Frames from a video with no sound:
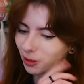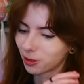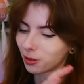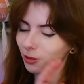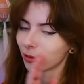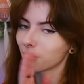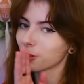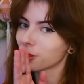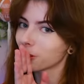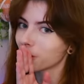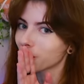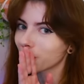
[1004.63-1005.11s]

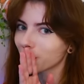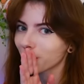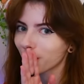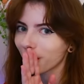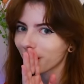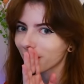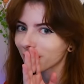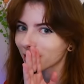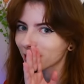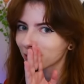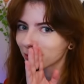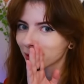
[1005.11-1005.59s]
due to the
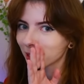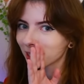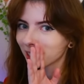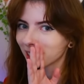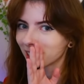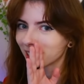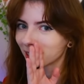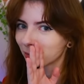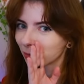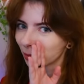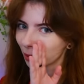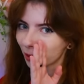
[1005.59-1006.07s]

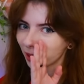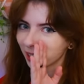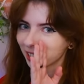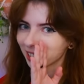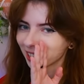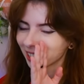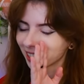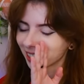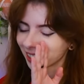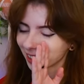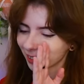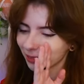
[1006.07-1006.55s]
phasmid's
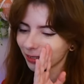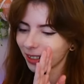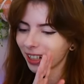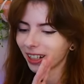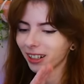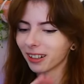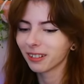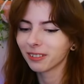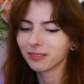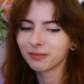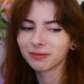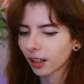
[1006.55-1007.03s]
poison as
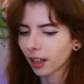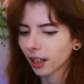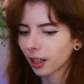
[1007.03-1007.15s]
well.